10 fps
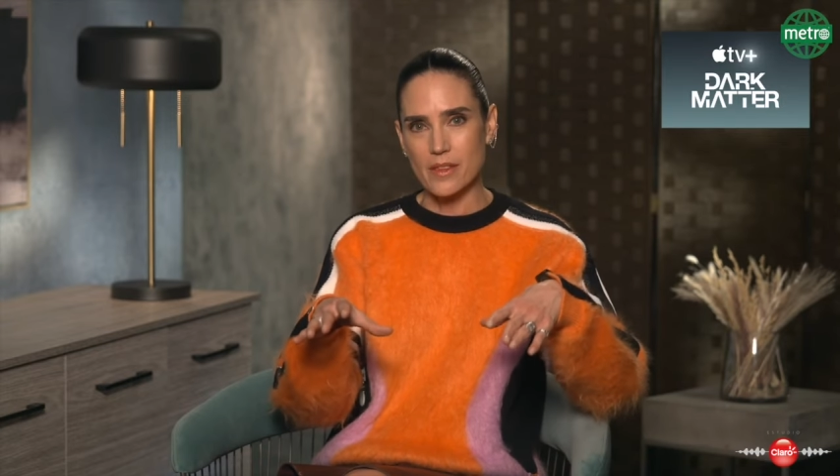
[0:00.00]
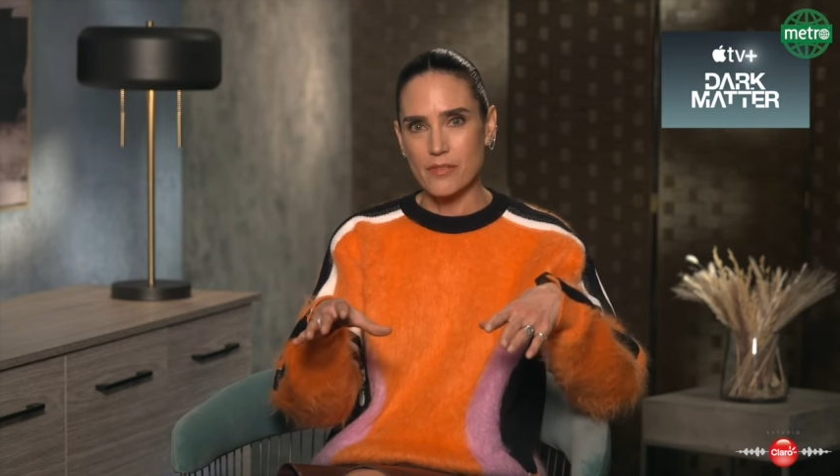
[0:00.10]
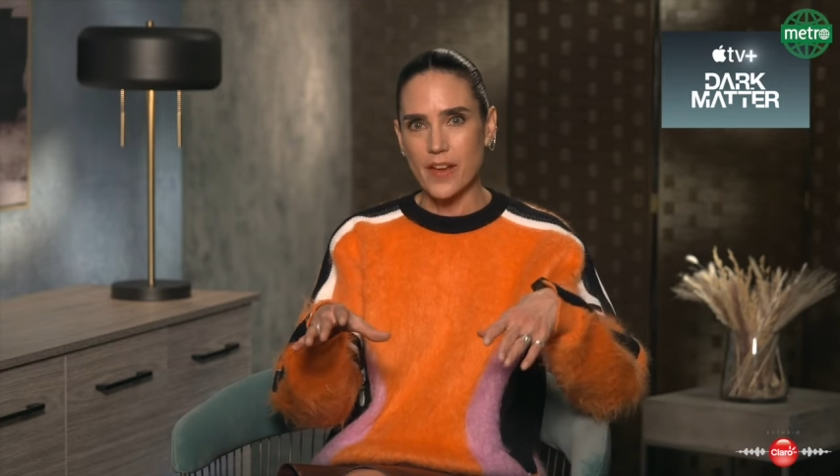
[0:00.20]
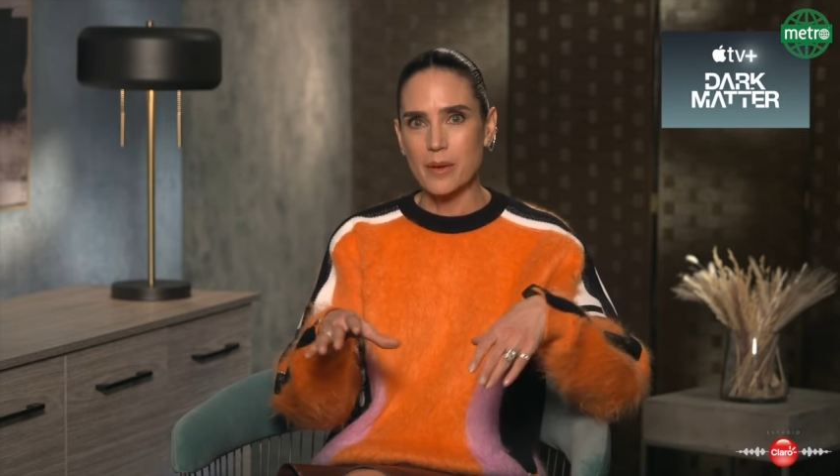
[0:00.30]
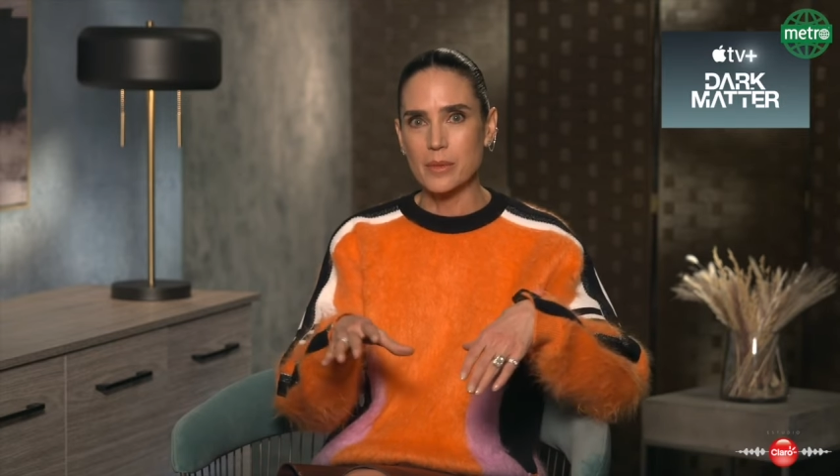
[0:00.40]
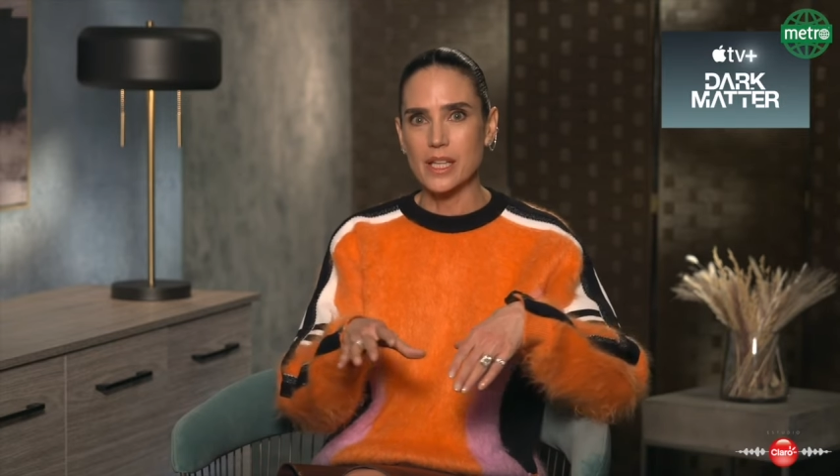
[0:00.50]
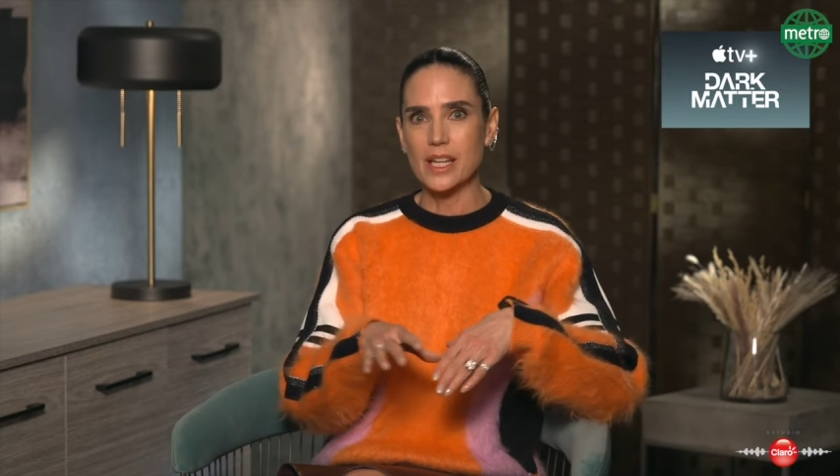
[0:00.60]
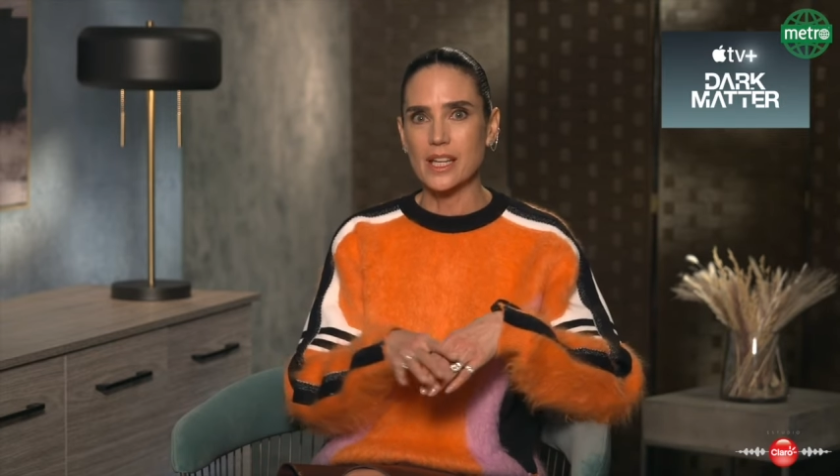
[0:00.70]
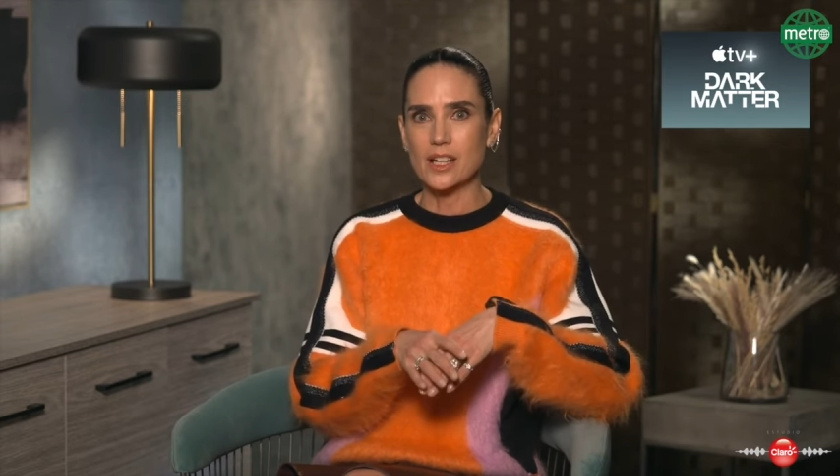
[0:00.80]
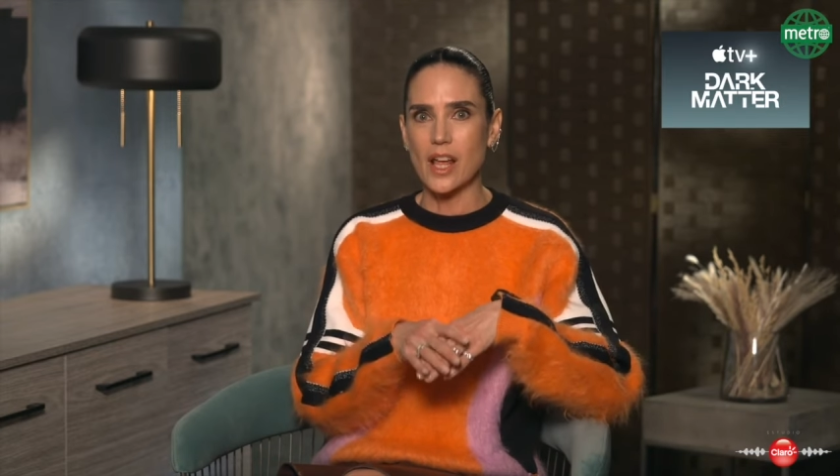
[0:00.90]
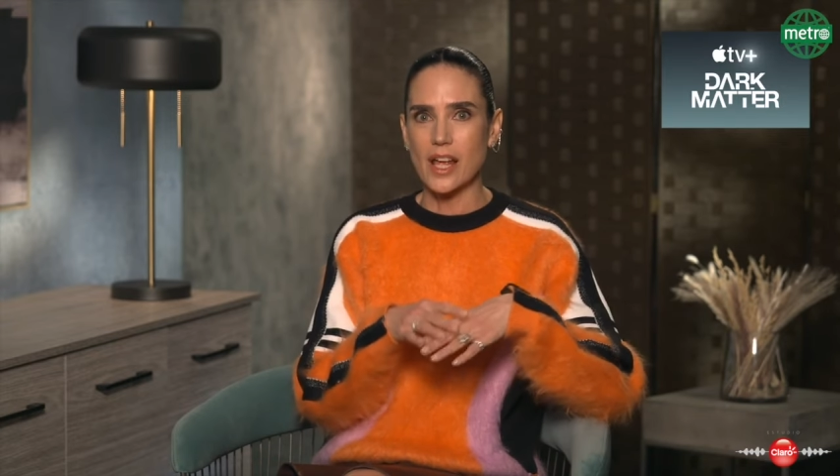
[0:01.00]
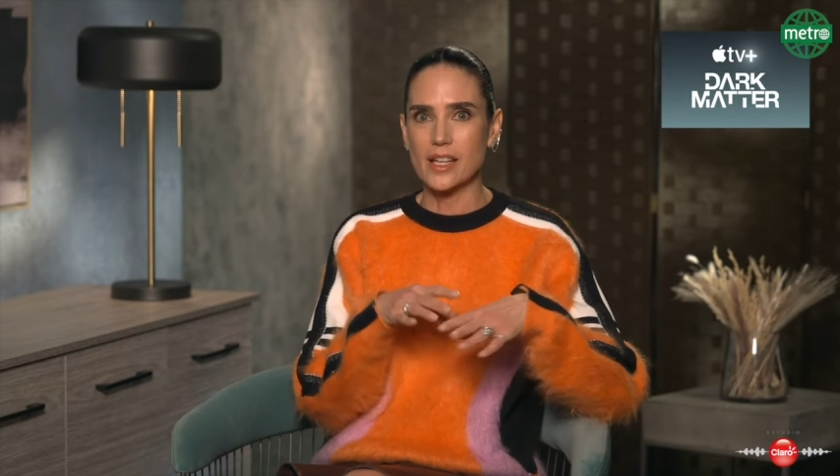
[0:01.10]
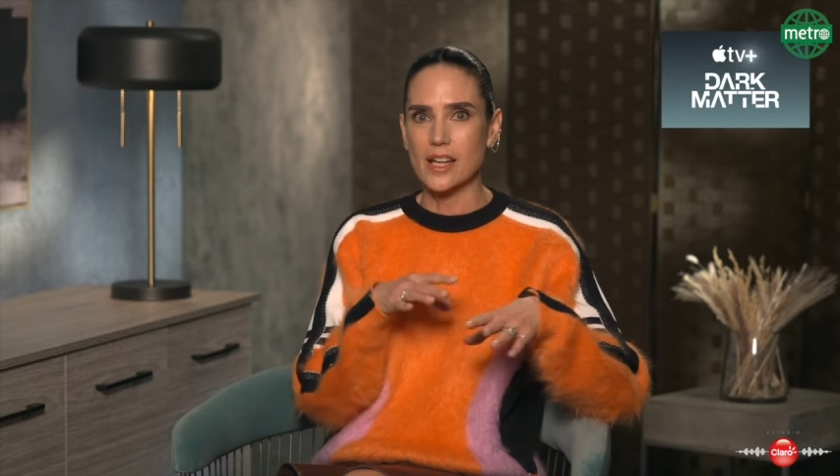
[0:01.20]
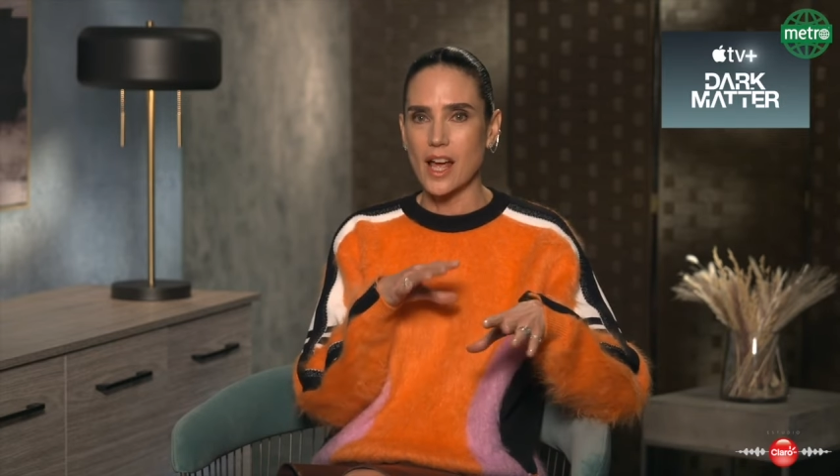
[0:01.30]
the family and, and